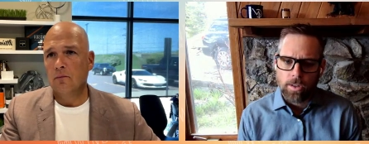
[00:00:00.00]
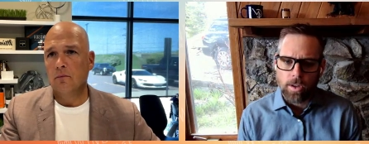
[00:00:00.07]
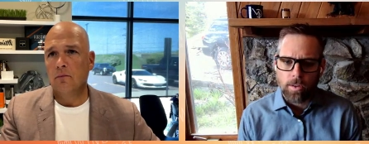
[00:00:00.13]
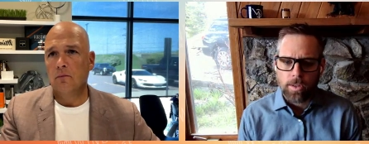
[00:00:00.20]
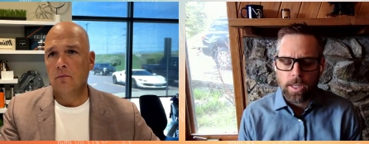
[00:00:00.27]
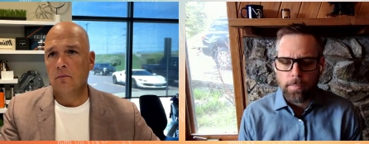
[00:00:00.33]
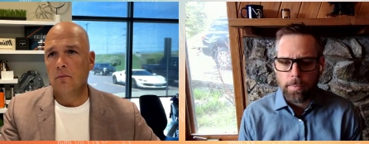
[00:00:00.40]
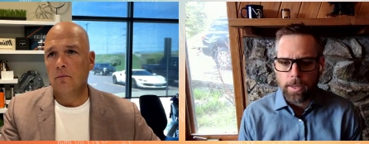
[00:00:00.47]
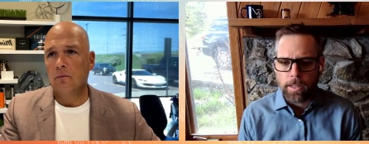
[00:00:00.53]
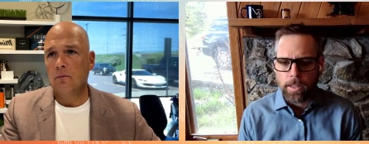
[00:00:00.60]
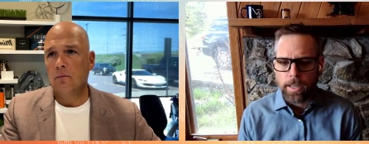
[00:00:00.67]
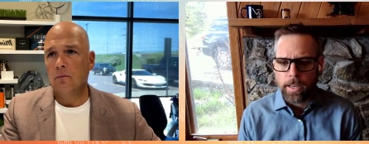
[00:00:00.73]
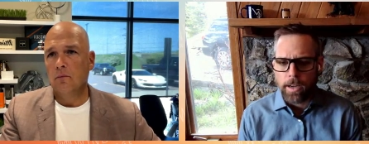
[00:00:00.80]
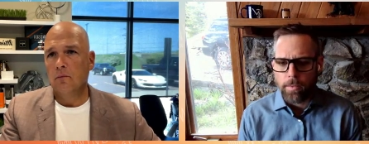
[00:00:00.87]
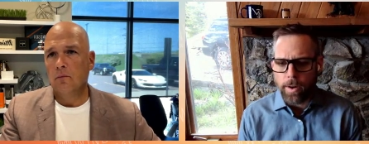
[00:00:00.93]
Speaker 1: So
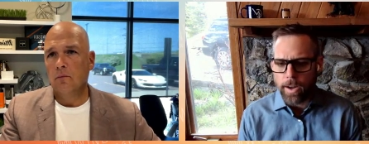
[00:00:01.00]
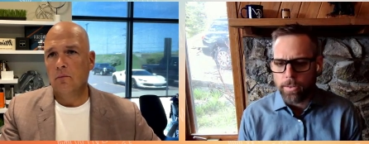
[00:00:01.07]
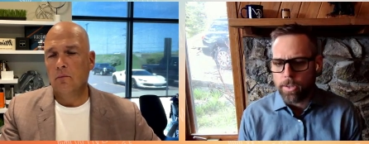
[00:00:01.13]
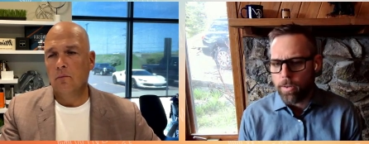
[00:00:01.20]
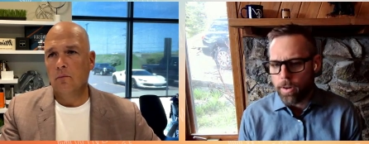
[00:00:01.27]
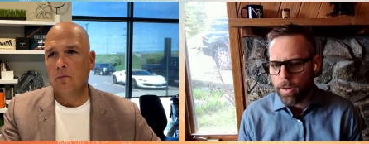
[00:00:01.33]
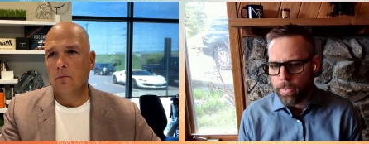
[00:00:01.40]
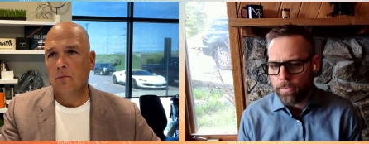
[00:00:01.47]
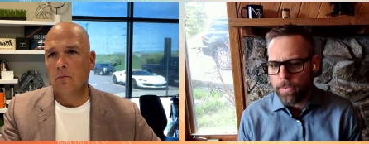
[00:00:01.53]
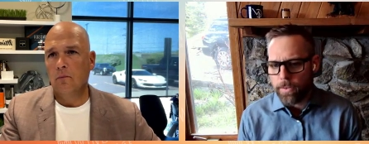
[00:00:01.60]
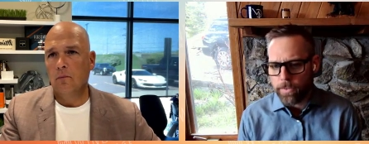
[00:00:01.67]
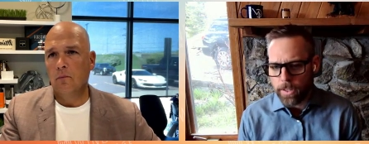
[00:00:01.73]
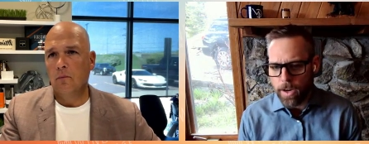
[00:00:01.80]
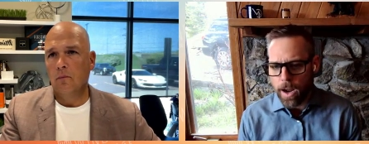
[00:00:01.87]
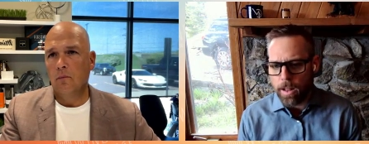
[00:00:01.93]
typically around
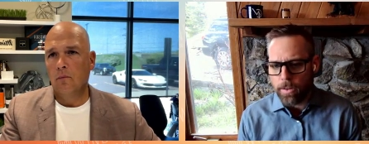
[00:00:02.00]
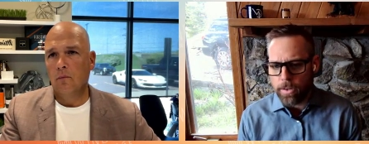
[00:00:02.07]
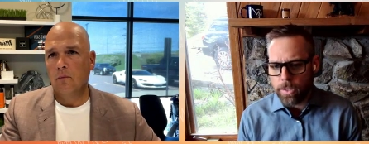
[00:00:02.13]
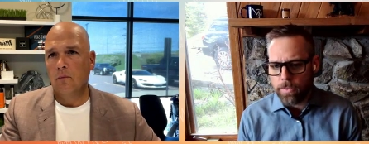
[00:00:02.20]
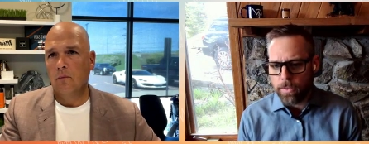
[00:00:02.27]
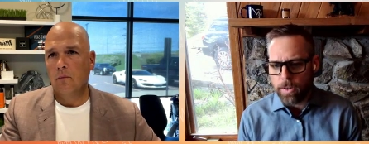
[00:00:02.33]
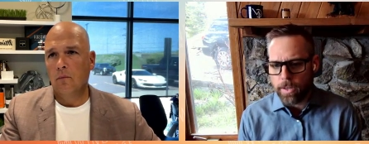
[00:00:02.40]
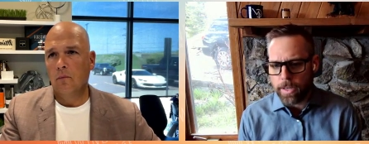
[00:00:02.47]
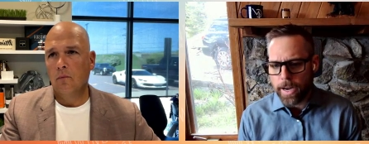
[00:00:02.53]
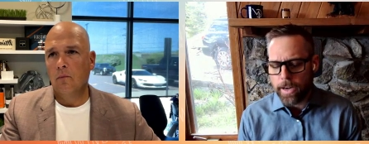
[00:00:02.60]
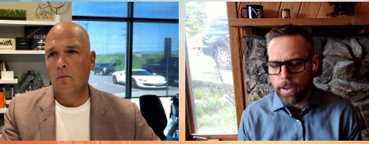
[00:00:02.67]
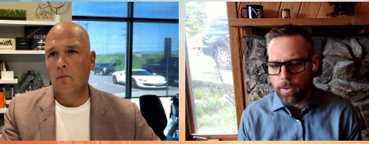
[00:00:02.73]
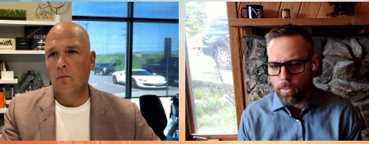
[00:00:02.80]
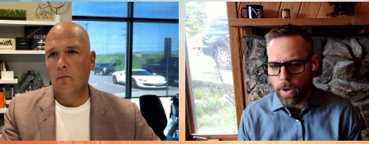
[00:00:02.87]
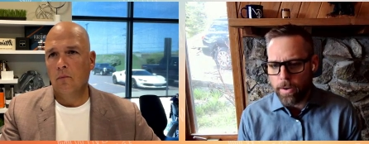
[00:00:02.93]
$250 for a
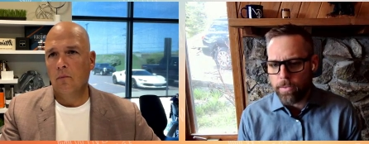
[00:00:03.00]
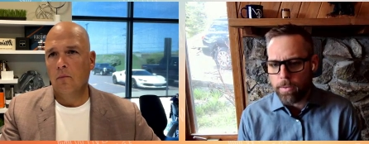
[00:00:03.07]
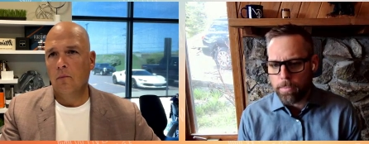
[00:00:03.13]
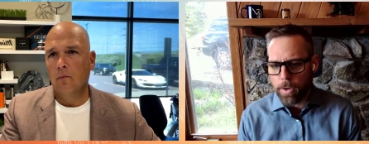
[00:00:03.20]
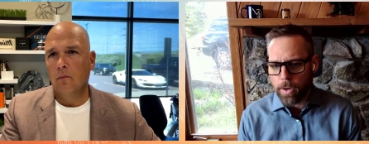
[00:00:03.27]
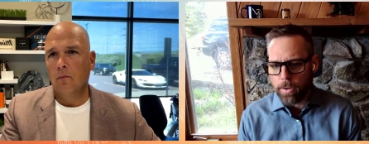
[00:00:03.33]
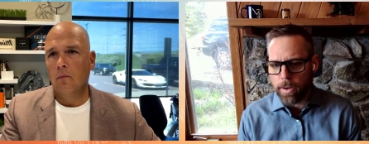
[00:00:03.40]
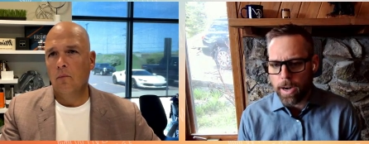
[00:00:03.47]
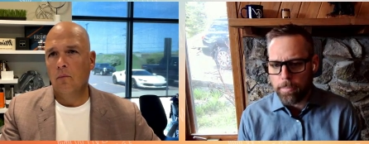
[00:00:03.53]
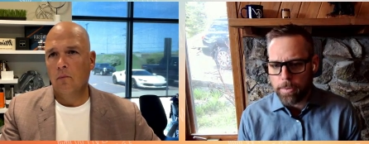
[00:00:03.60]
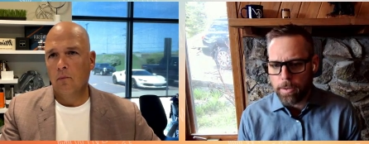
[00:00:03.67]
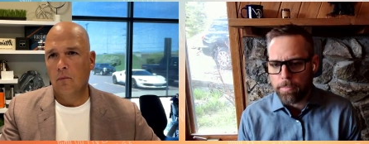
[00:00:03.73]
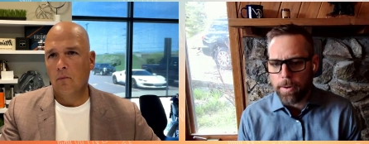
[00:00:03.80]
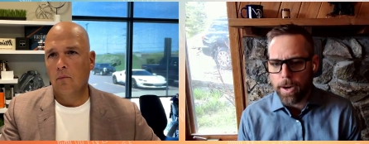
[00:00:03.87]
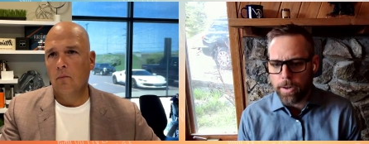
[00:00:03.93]
data and waiver program
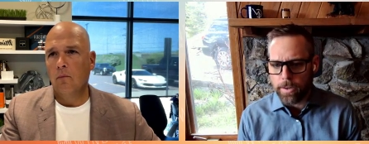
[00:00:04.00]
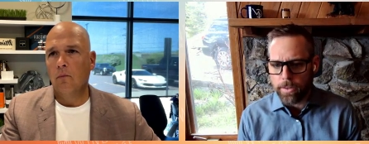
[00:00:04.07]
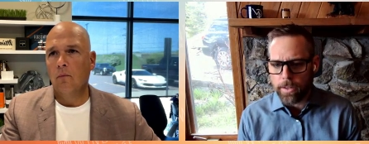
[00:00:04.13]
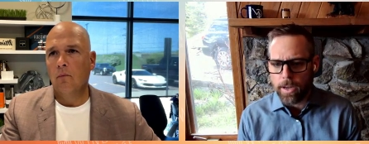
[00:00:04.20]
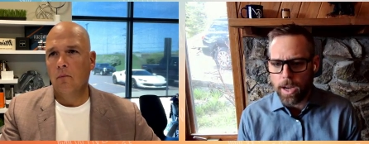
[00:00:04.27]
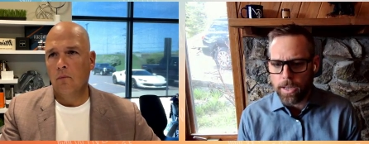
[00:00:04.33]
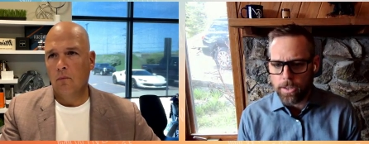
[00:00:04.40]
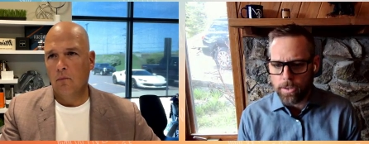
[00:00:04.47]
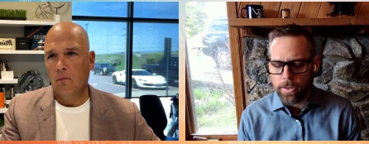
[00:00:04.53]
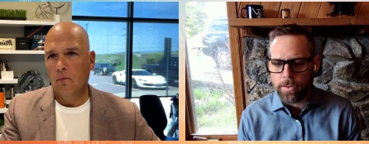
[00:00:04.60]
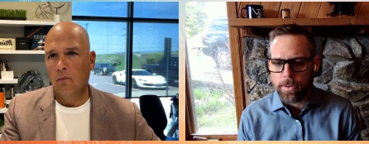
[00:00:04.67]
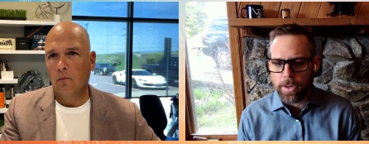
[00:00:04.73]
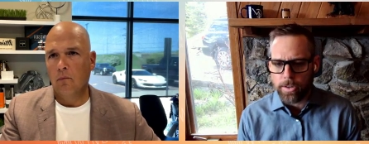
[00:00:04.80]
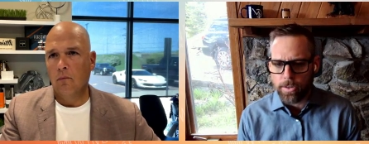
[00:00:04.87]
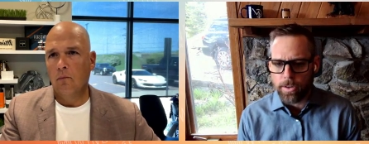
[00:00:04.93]
compared to the cost of your
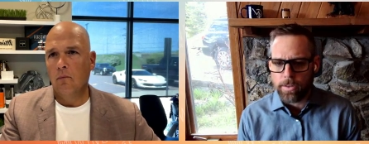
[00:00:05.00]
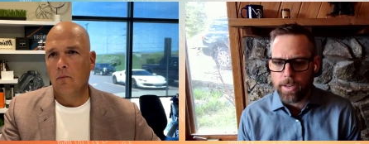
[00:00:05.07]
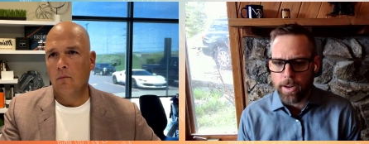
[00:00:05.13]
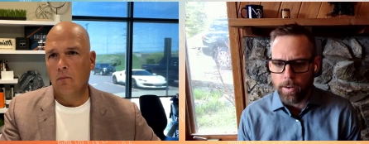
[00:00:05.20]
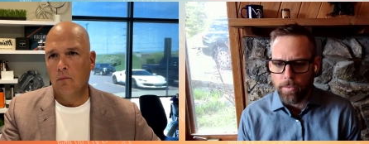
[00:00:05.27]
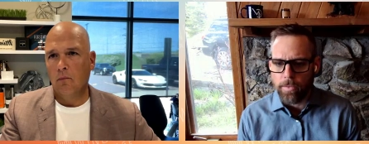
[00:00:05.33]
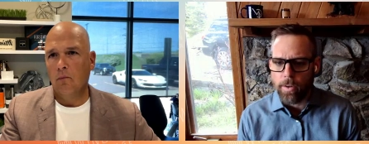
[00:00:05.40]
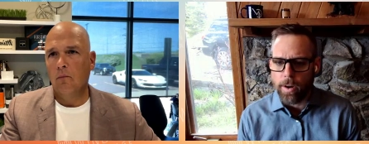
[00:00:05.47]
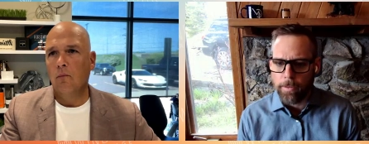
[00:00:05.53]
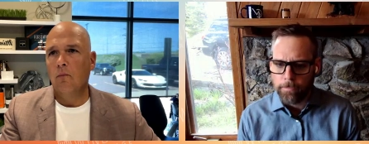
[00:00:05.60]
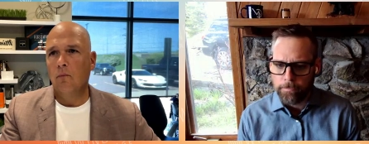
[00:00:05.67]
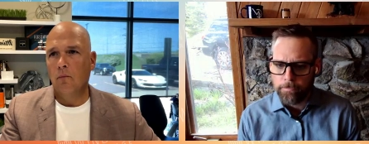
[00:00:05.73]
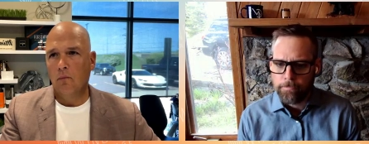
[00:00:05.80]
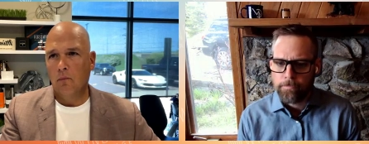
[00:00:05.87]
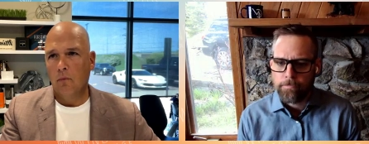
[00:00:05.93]
traditional
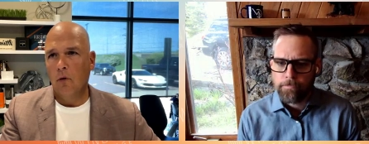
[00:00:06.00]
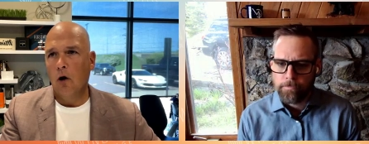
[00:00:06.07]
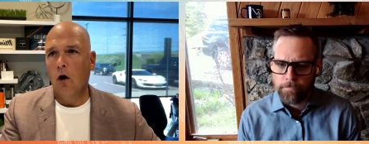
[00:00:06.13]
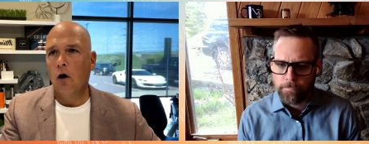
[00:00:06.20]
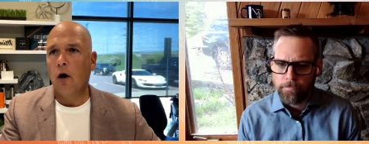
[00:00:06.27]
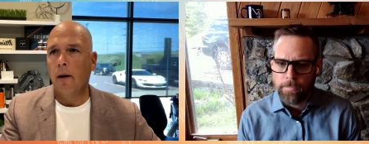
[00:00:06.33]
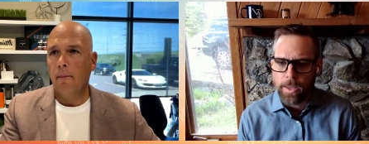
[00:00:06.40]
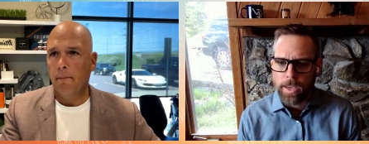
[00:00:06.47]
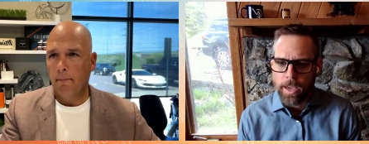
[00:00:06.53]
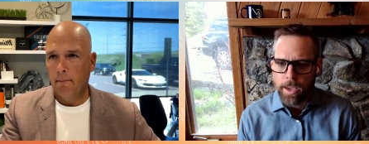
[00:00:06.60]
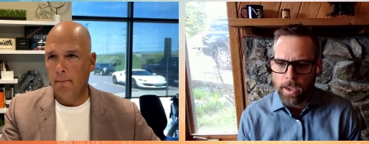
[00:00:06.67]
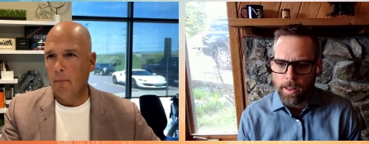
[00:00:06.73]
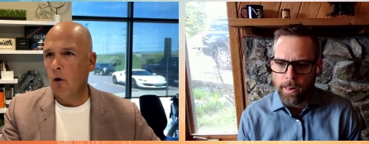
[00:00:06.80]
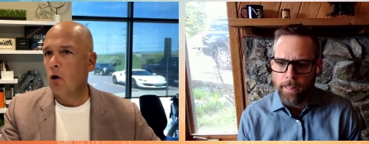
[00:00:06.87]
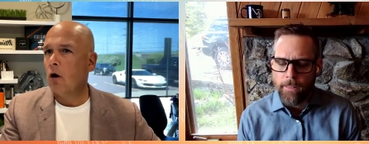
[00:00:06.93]
1004. Okay.
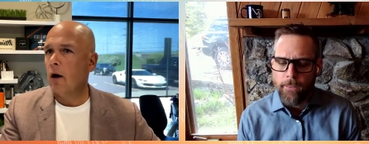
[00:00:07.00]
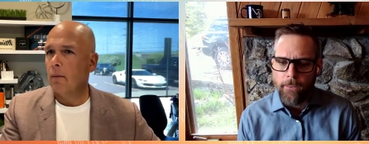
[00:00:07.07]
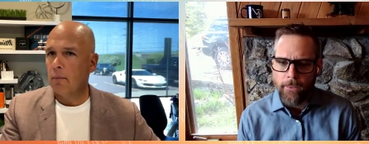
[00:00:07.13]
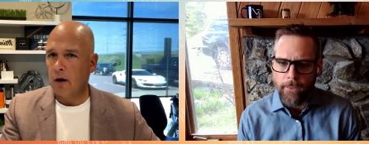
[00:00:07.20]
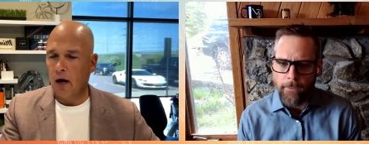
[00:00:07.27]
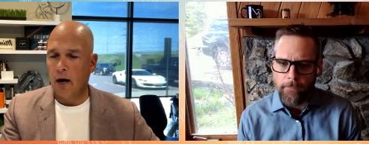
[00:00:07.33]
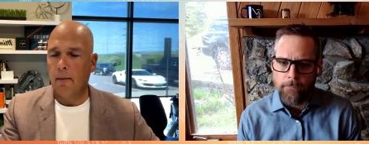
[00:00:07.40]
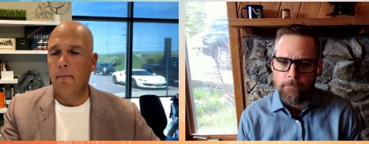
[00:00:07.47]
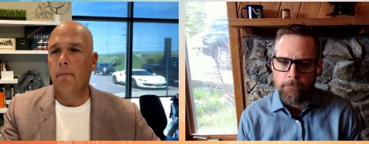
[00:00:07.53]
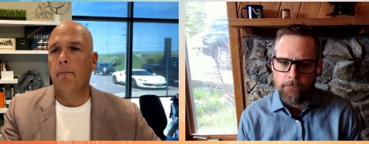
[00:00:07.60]
Okay. Got yep. It.